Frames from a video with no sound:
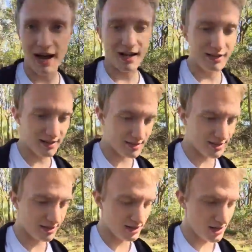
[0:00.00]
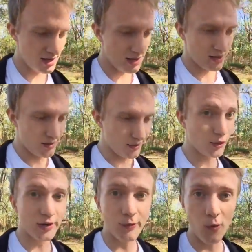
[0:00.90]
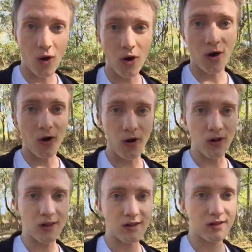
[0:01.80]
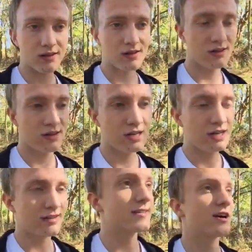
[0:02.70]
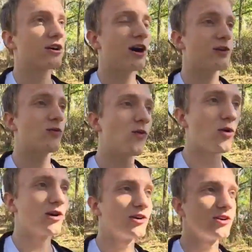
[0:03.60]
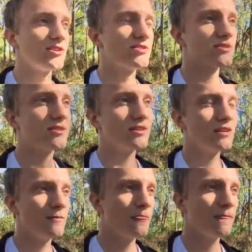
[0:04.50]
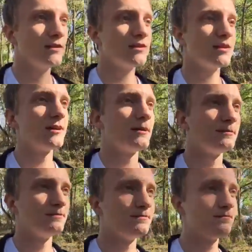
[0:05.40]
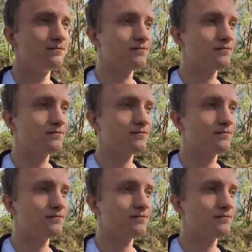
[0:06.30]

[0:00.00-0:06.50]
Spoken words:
Palace, the Great Wall, the Terracotta Warriors, Waitan